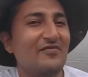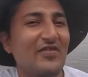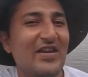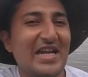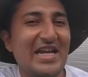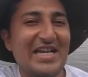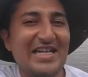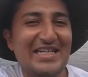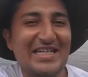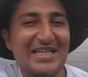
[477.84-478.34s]
in
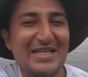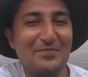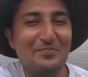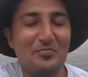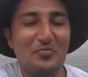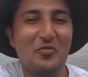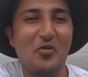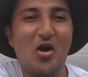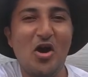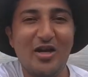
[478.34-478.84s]
very
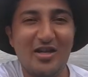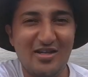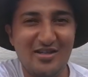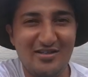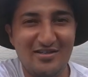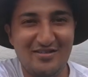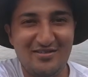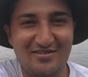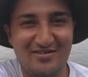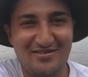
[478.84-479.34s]
deep
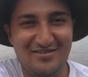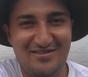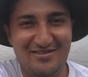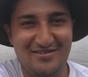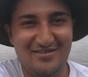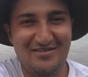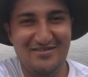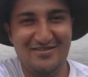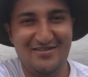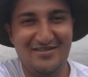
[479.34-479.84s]
water.
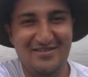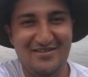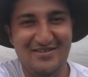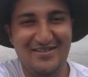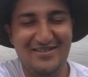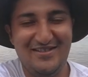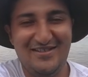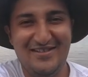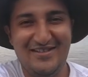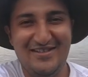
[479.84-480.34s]

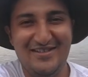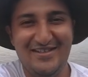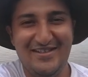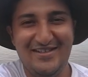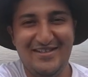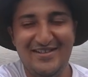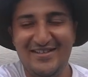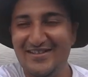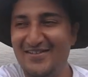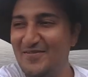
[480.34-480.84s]
Which is
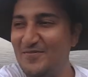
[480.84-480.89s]
almost